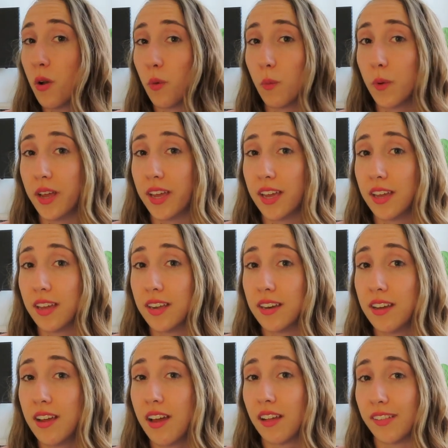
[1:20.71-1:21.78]

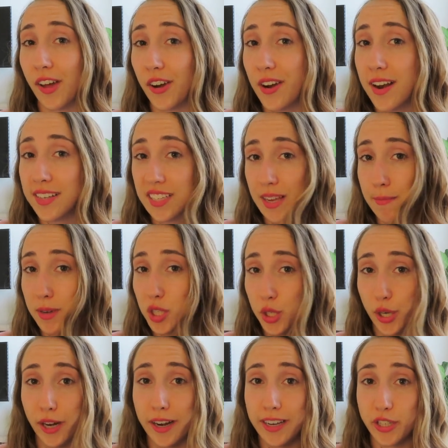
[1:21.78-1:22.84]
when Latter-day Saint
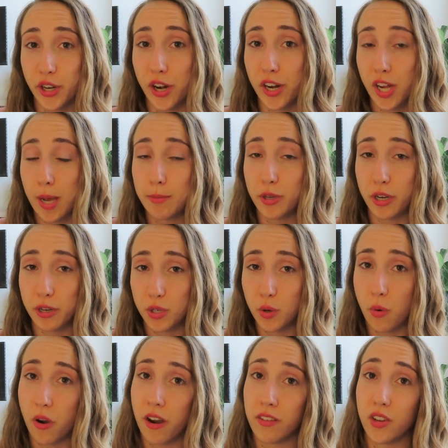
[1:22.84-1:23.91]
missionaries are gonna come to your
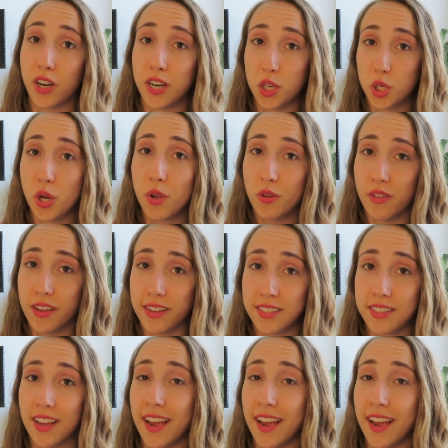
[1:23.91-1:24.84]
door and they're gonna show you this.